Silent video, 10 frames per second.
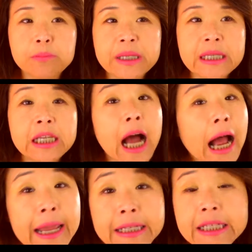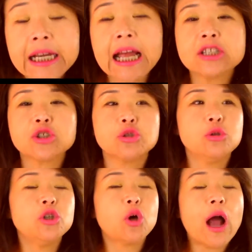be guided as
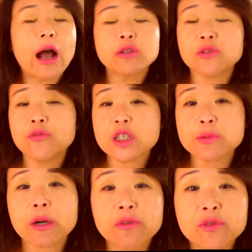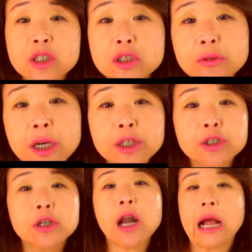to, you know, how to fix my refrigerator,